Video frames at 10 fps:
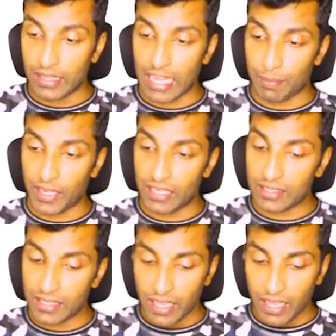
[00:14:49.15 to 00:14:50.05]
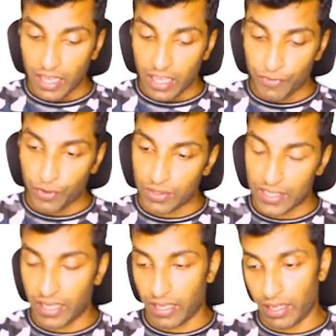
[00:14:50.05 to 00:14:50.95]
That means if you
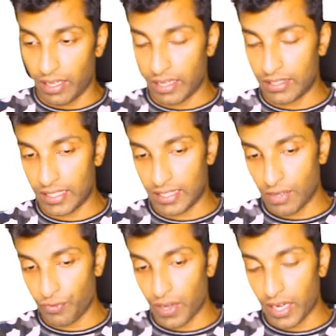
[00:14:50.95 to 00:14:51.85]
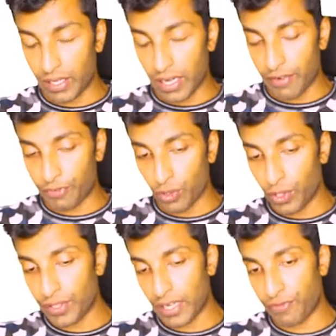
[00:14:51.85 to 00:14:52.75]
see, just now I've
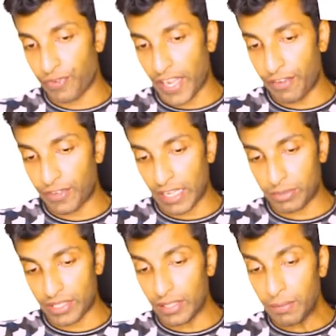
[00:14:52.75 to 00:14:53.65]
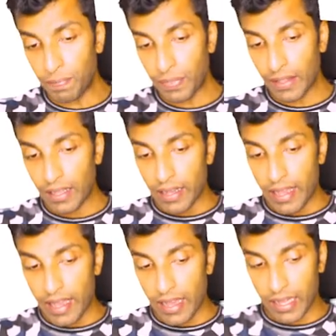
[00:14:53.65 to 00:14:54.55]
told you there are 5 times the
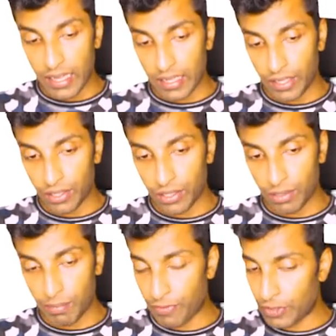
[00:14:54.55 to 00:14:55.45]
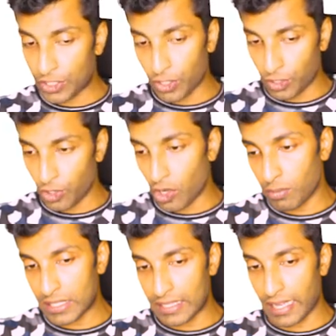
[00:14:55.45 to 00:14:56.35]
buffer stock
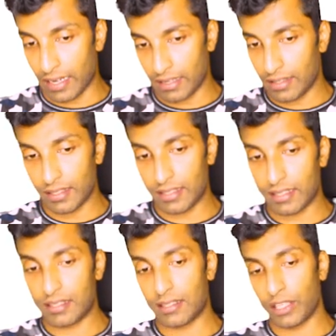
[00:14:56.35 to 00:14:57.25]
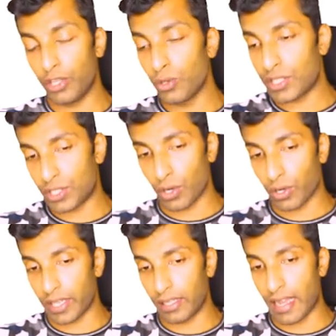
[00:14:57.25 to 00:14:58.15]
norm is there. This is huge
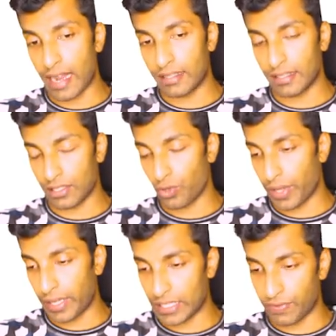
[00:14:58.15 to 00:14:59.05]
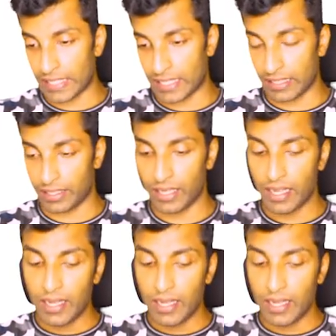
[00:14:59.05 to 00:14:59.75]
stocking and this is going as wastage.